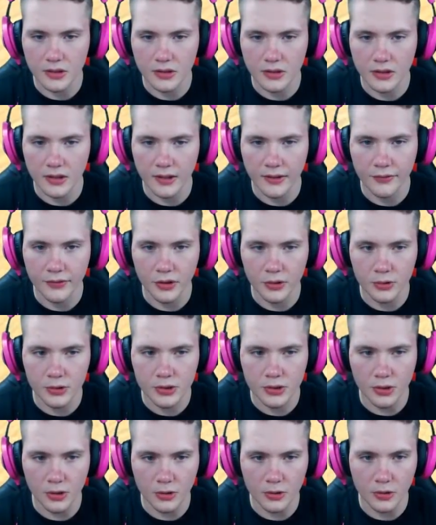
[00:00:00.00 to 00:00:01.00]
if you
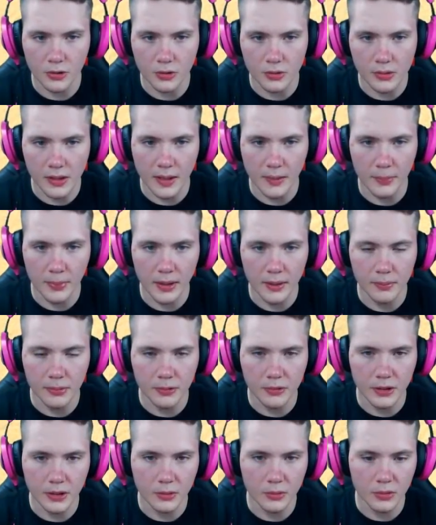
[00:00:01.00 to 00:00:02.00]
circle around
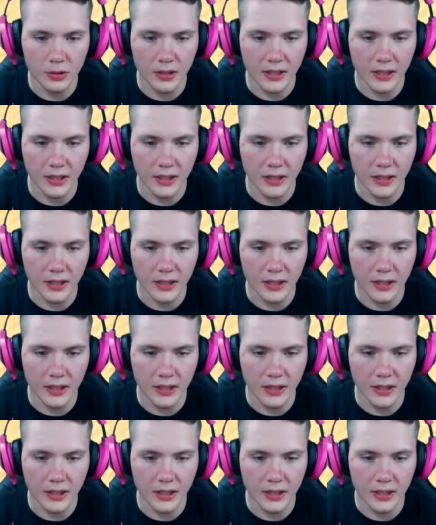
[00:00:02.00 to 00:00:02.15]
people, it will